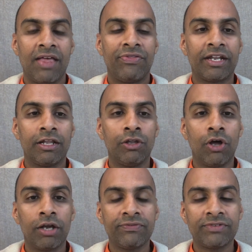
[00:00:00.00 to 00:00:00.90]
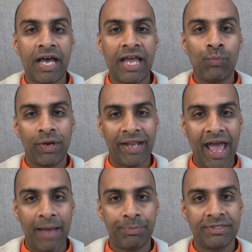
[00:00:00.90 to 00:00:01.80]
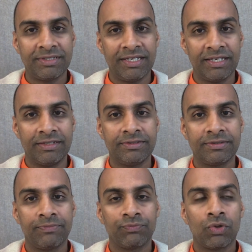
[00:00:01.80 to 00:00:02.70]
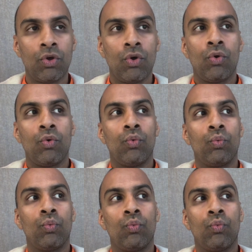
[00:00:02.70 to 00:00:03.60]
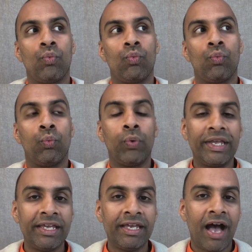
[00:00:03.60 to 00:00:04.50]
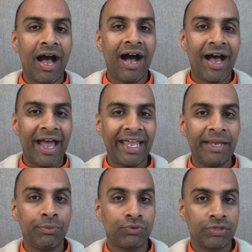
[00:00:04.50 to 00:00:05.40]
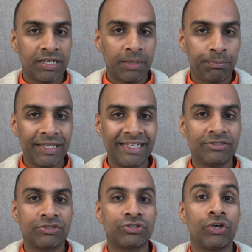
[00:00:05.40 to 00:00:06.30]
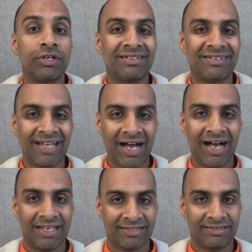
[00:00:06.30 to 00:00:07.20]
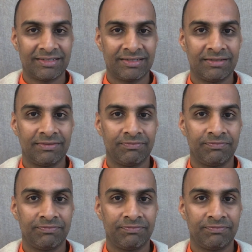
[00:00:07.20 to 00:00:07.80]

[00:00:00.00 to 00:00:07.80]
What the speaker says: That a lot of time what happens is we are able to complete certain tasks